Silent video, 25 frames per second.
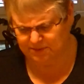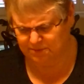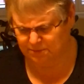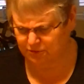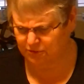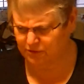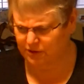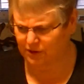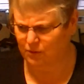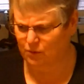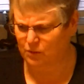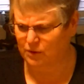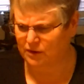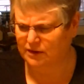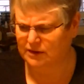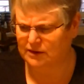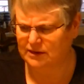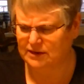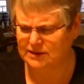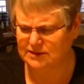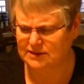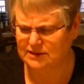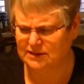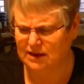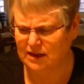is pretty quick and
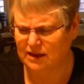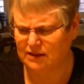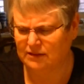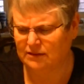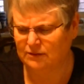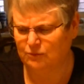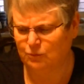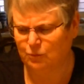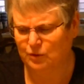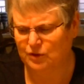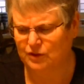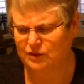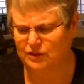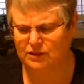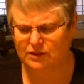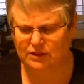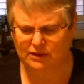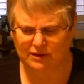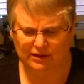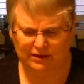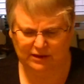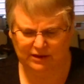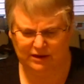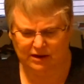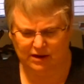easy, and with
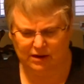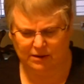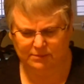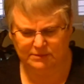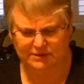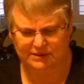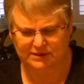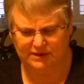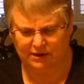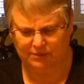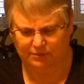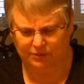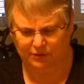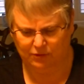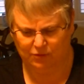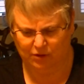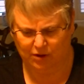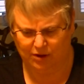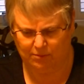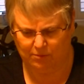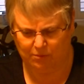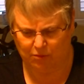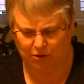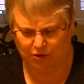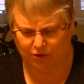the Stampin'
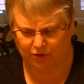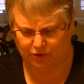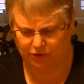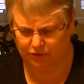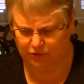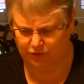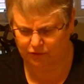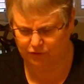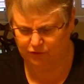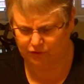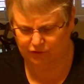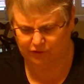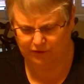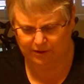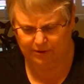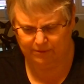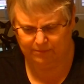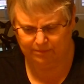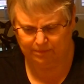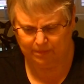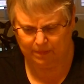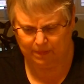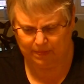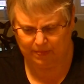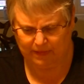Right markers,
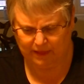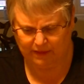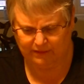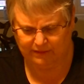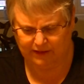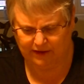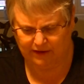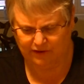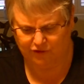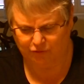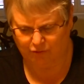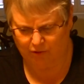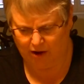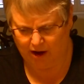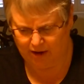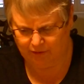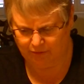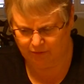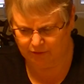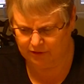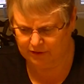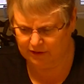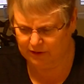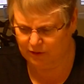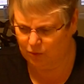they dry
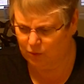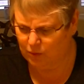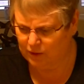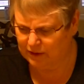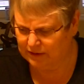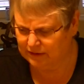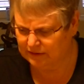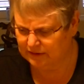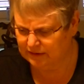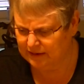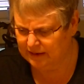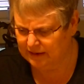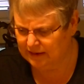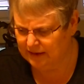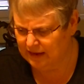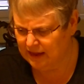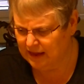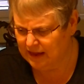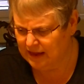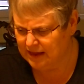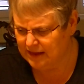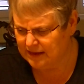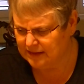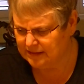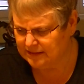really quickly.
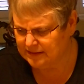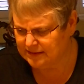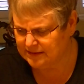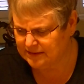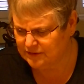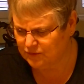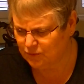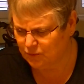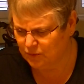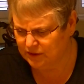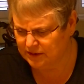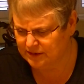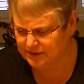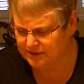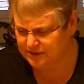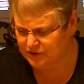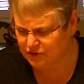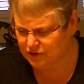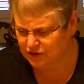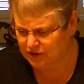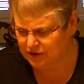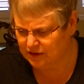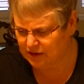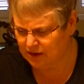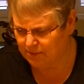This one
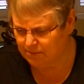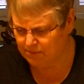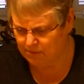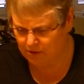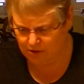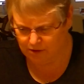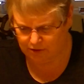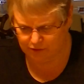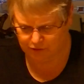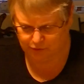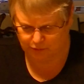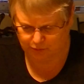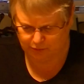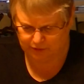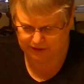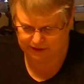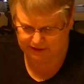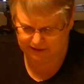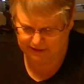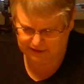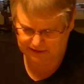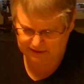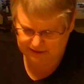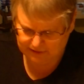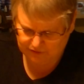is Gumball
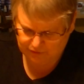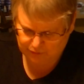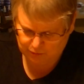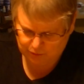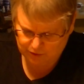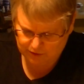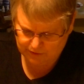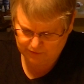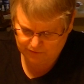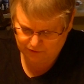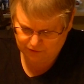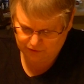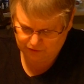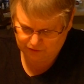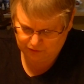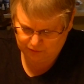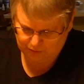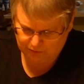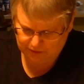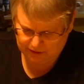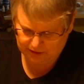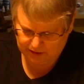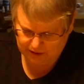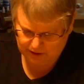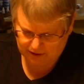Green. It's one of our new
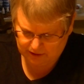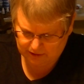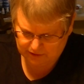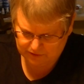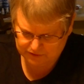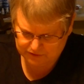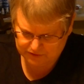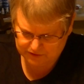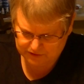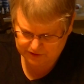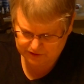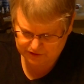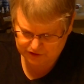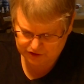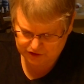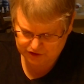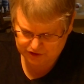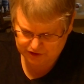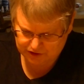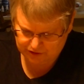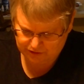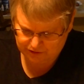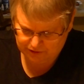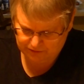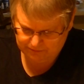in colors this
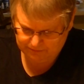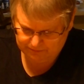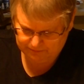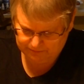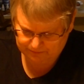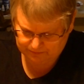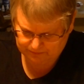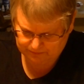year.